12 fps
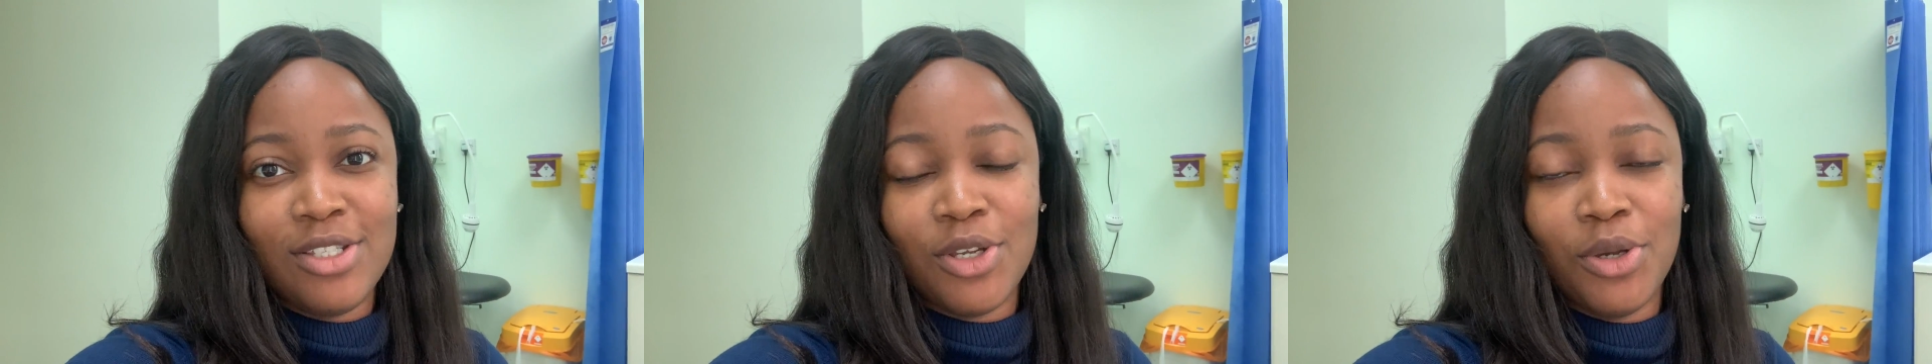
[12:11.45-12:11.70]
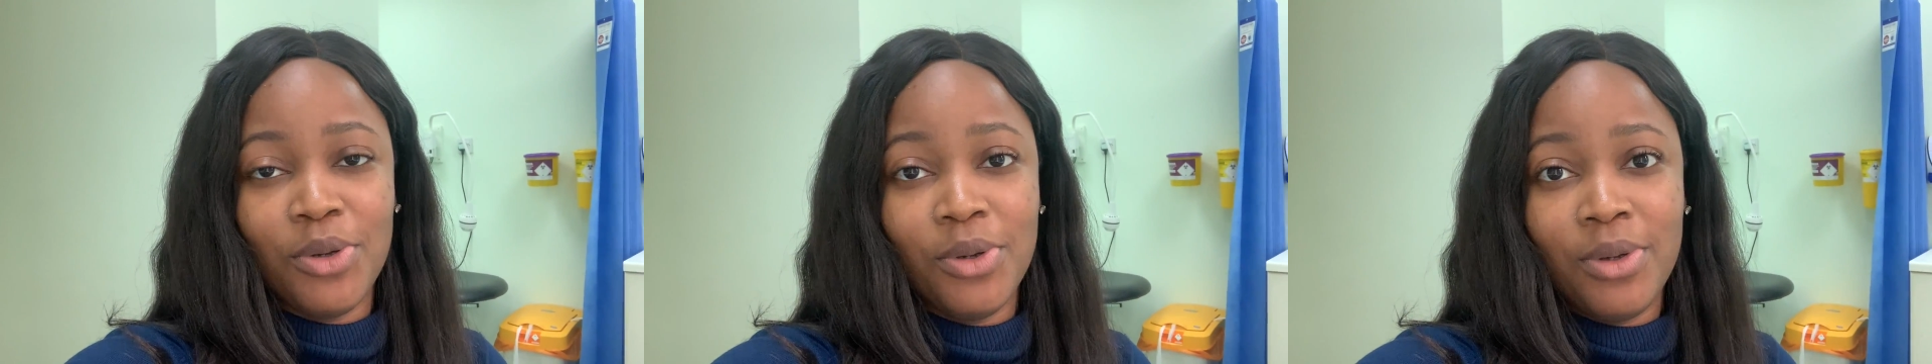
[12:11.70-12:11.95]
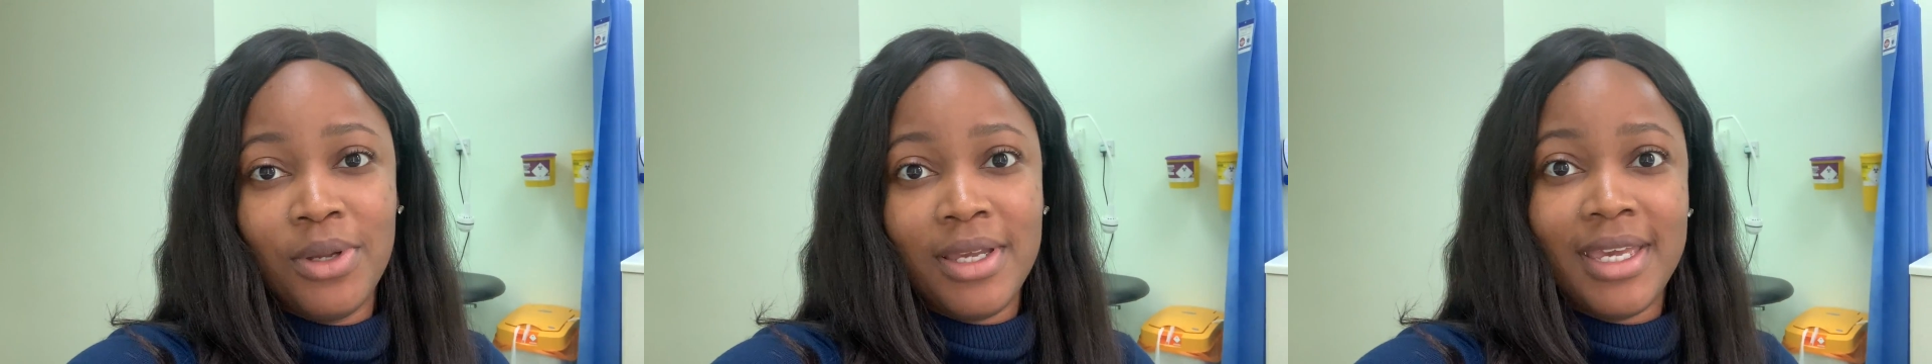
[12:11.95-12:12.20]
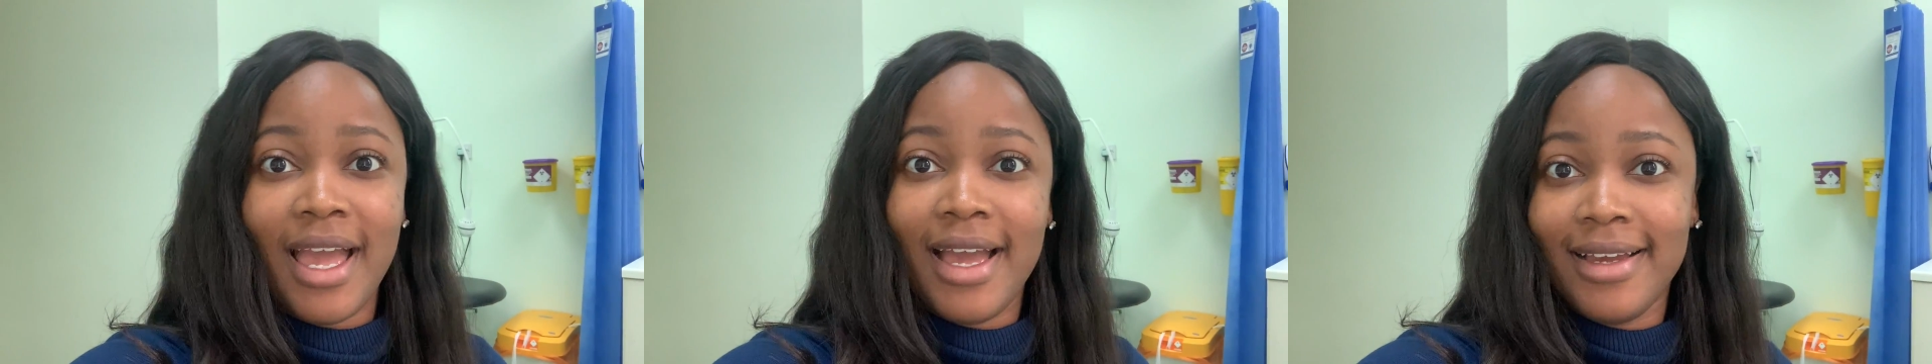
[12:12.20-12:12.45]
So
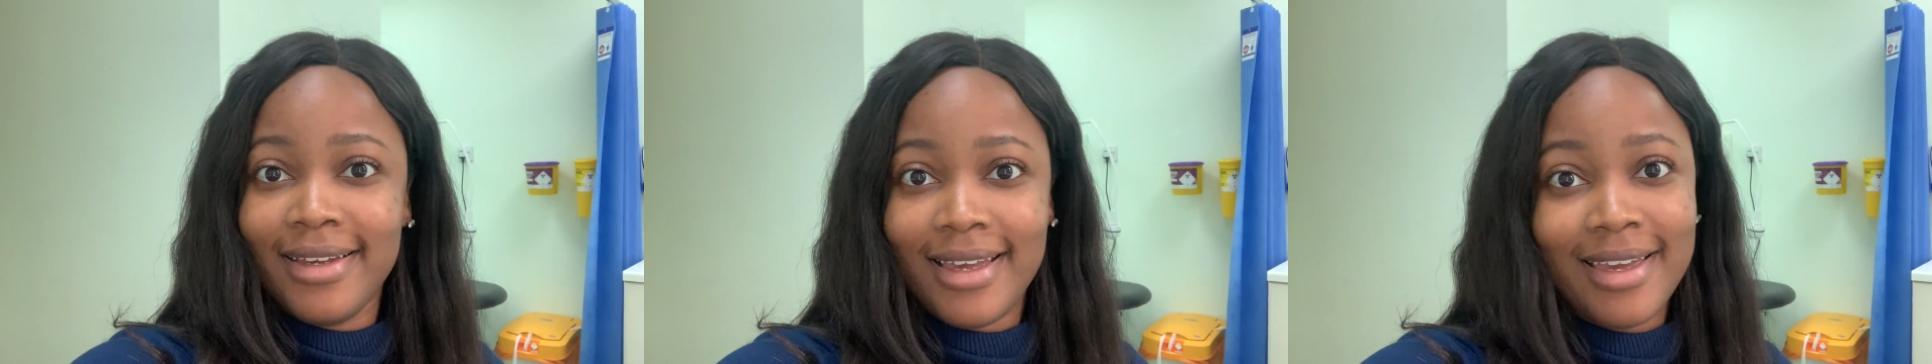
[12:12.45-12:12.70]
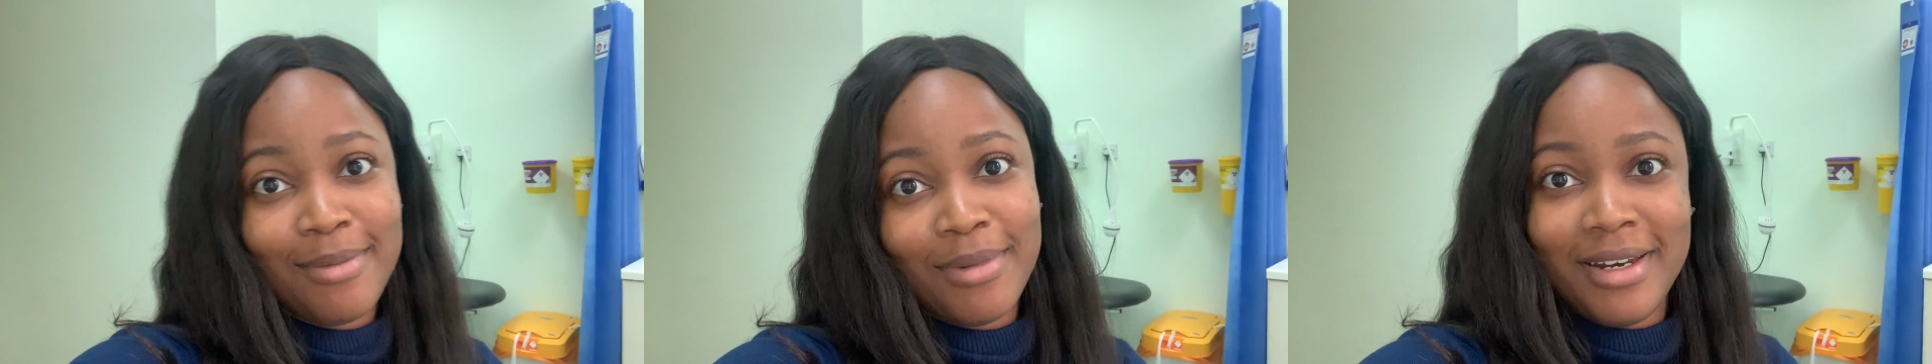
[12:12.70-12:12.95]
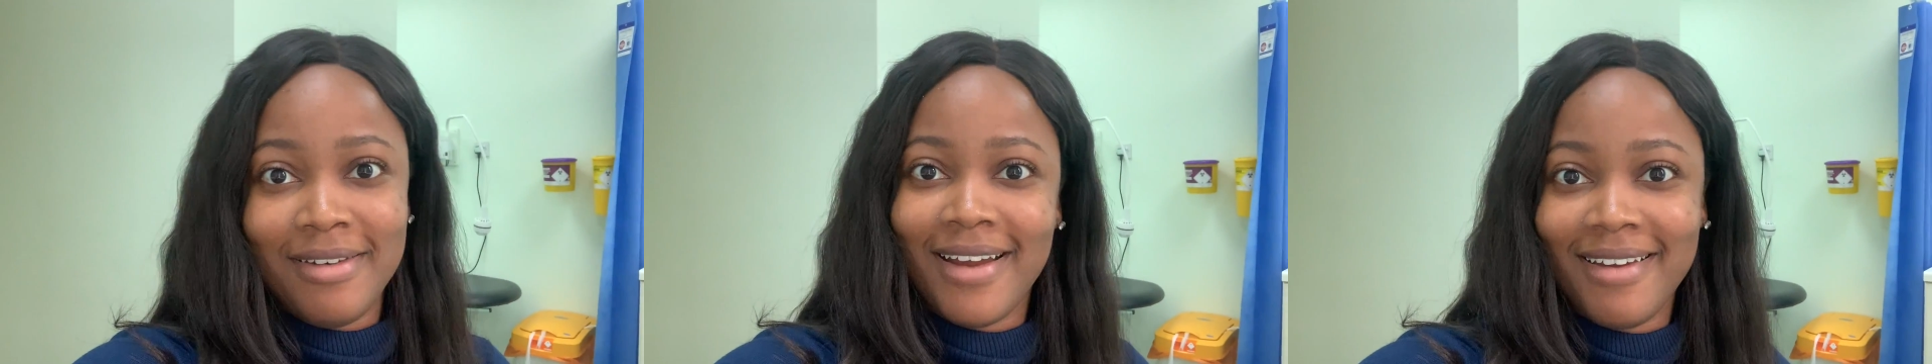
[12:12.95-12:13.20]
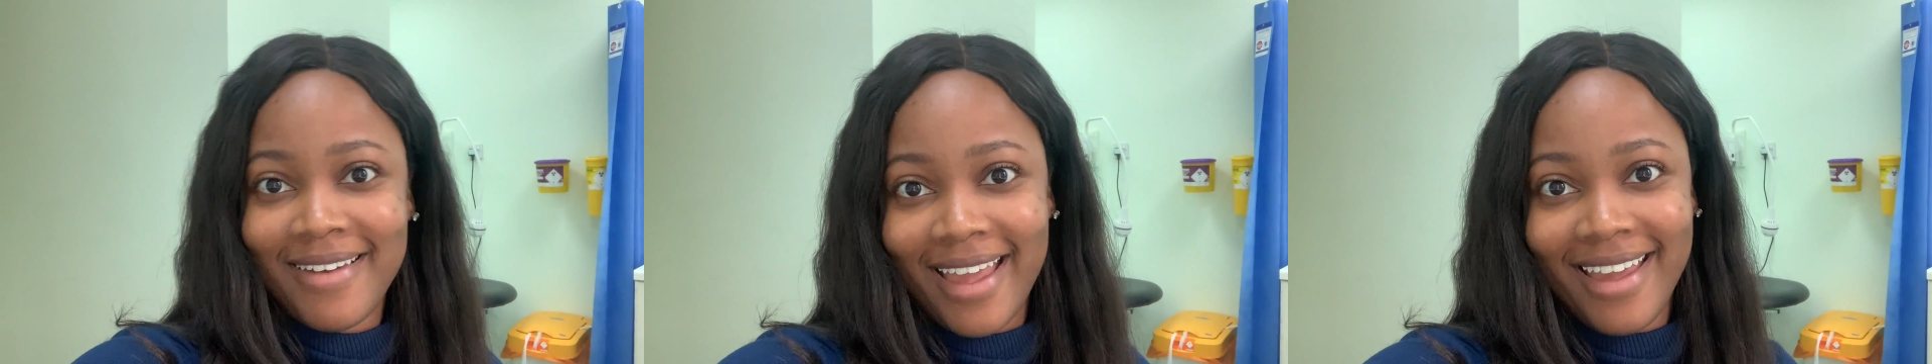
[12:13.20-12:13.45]
yeah, get your money
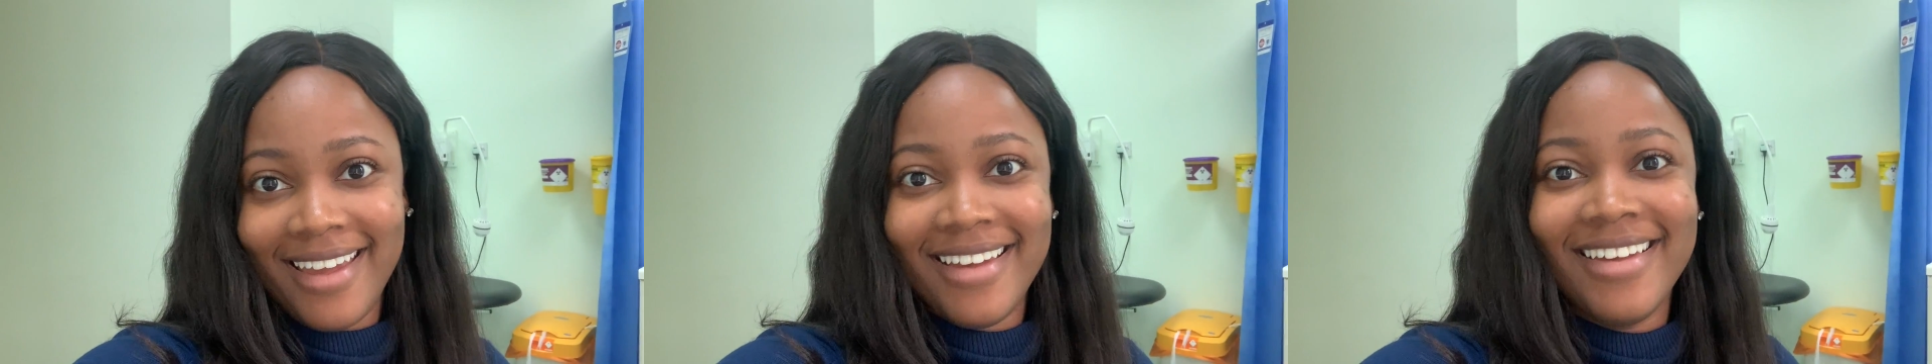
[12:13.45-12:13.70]
right, okay?